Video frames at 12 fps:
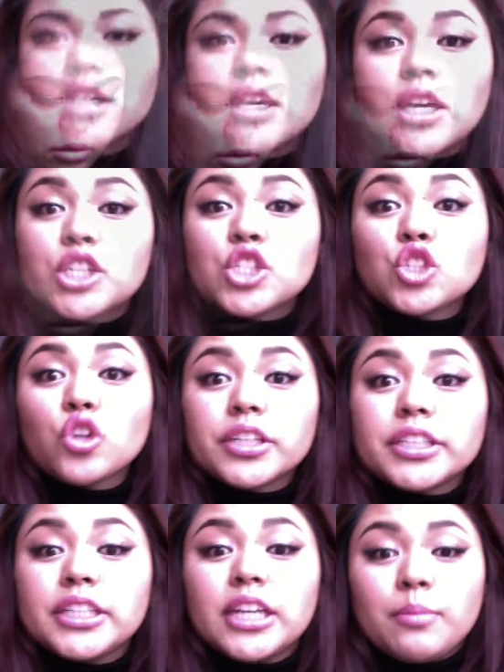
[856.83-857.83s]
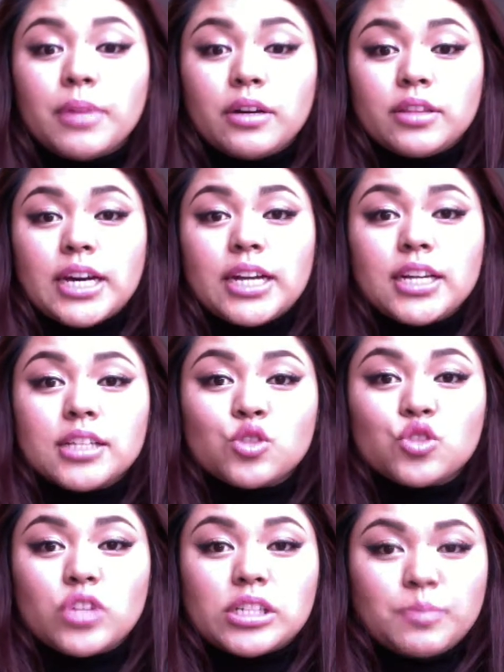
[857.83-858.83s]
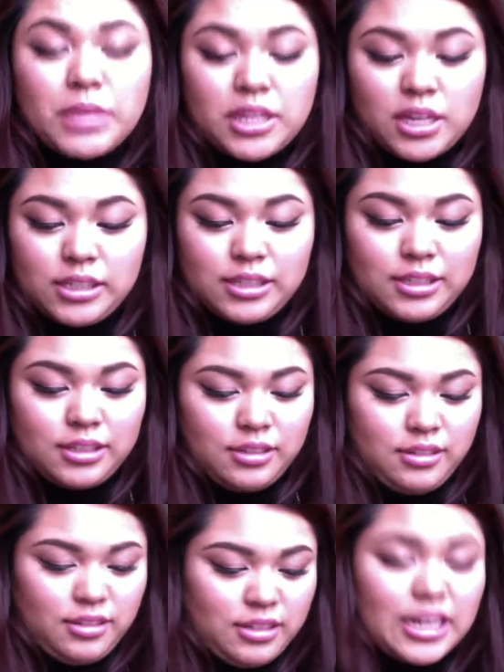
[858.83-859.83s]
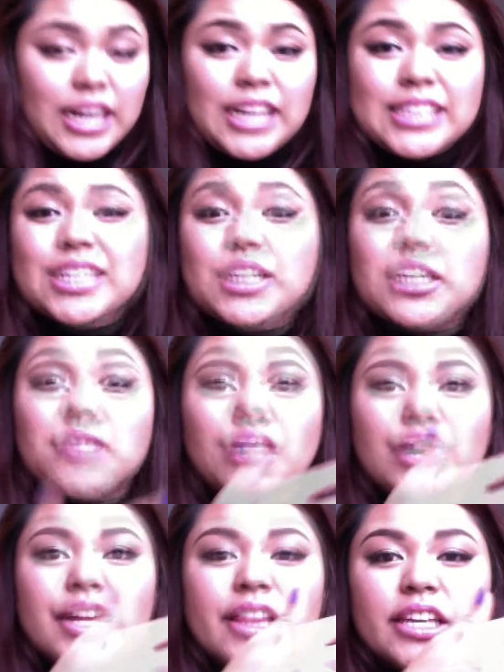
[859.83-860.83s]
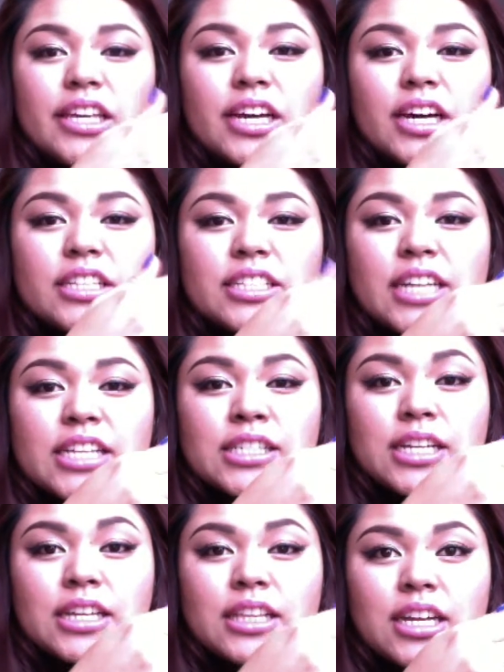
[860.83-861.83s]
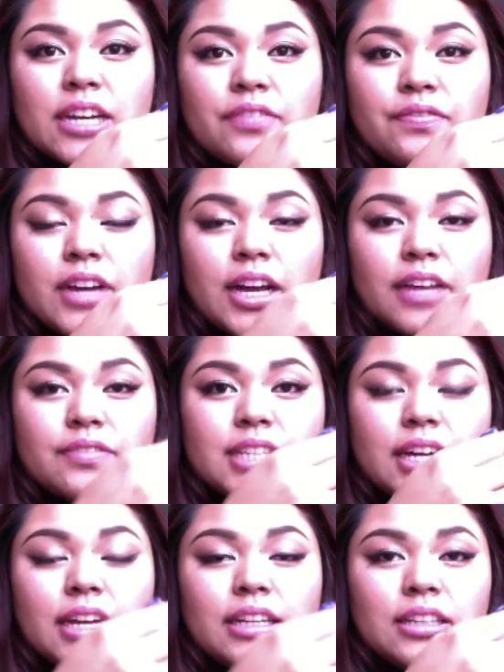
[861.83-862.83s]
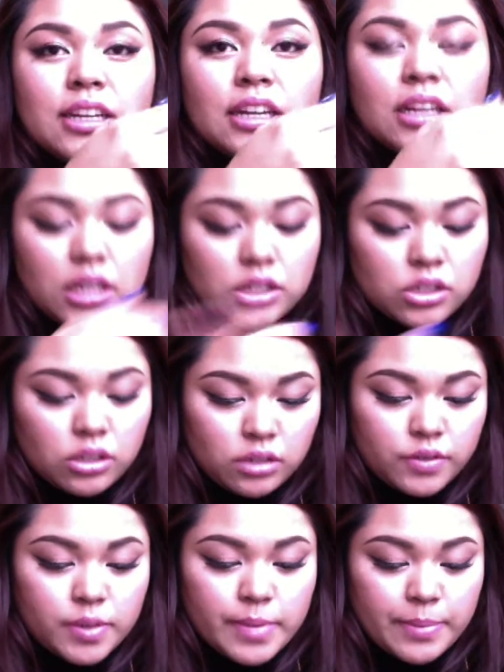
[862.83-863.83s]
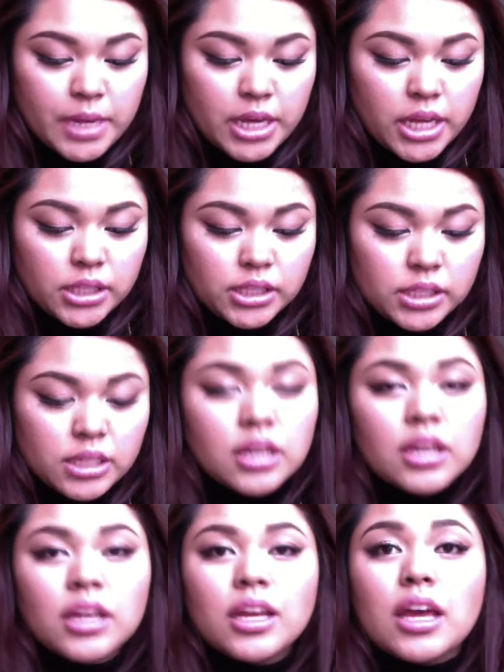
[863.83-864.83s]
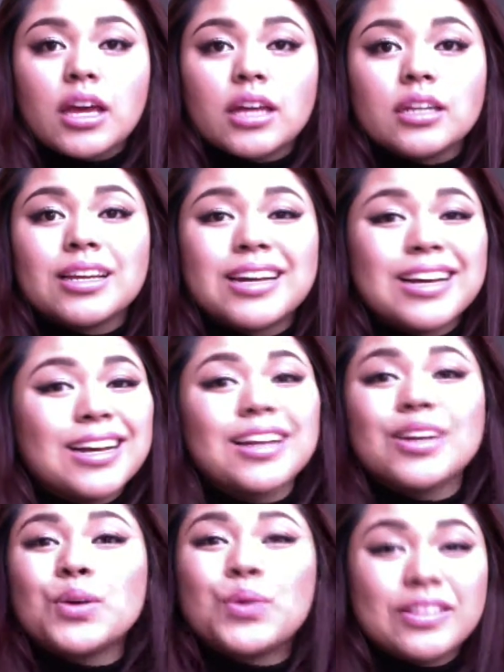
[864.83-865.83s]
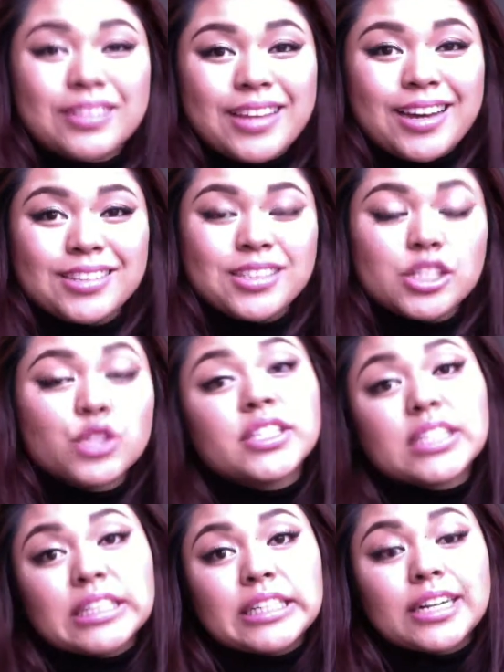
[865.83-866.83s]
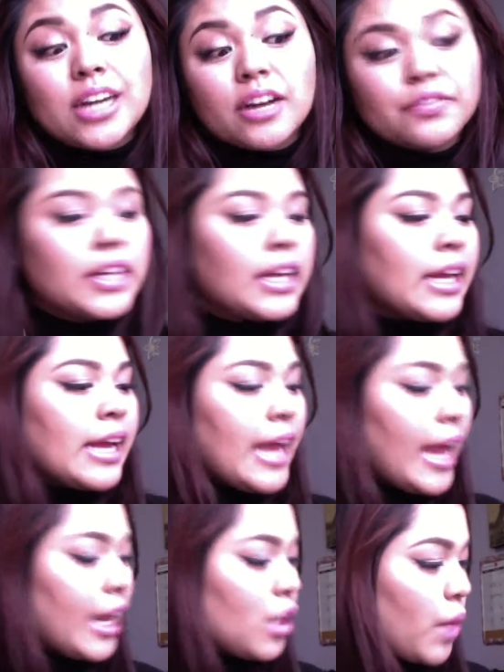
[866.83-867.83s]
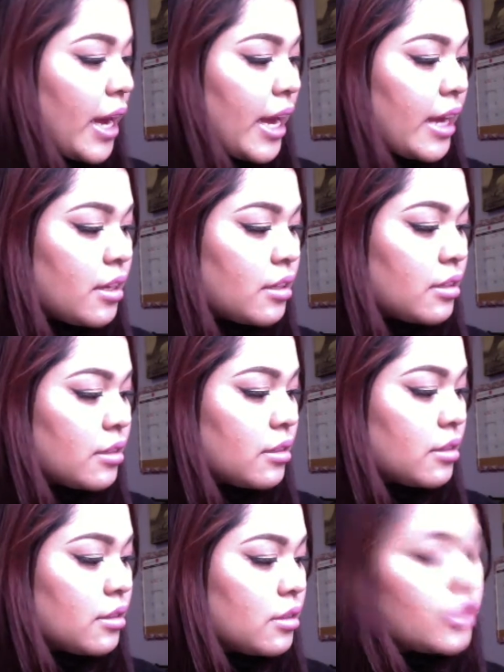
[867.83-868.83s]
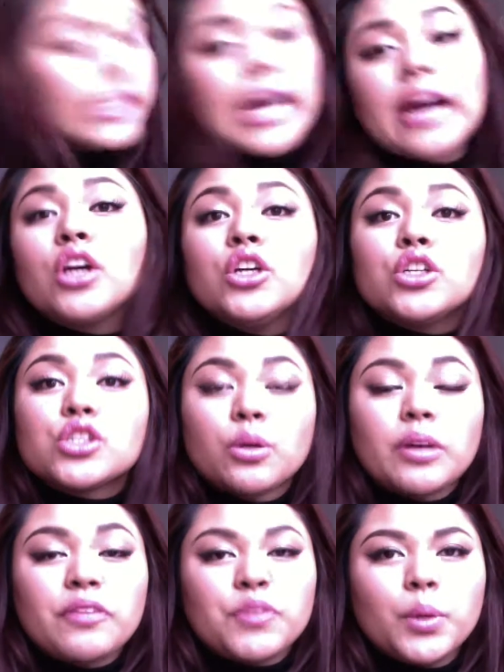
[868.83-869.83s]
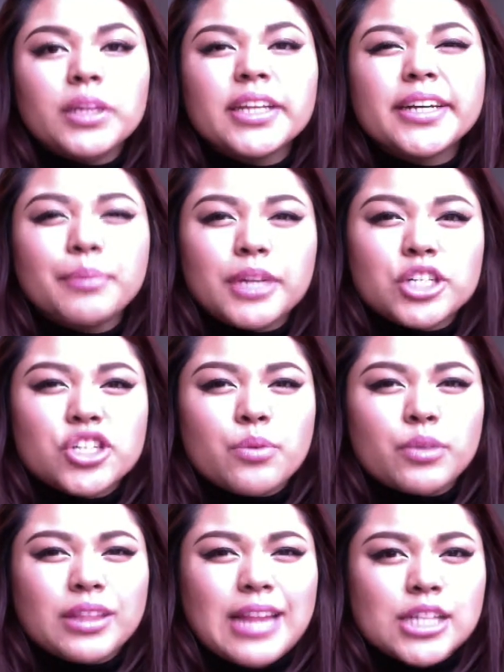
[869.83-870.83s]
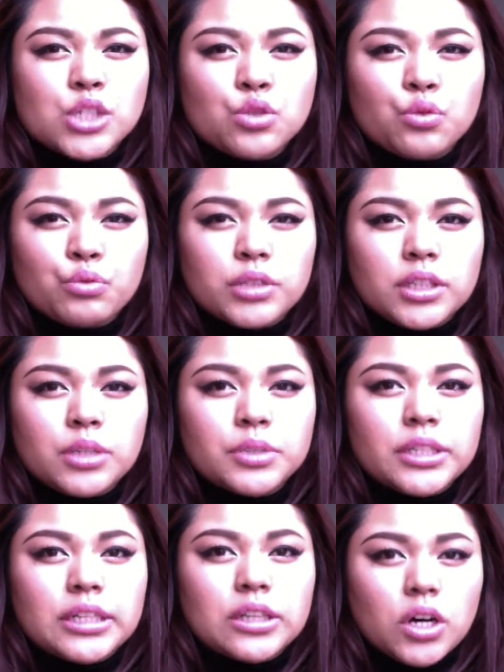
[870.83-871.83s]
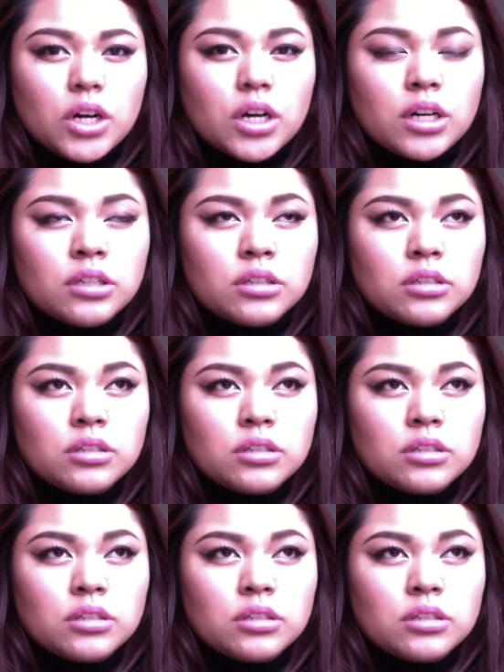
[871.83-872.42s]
sorry about that. It's just because I had to clean all the testing that I've done. It's all over my pants, and I don't want that, so I had to clean it off. Anyway, yeah, so if you want like a blush that would last really, really long,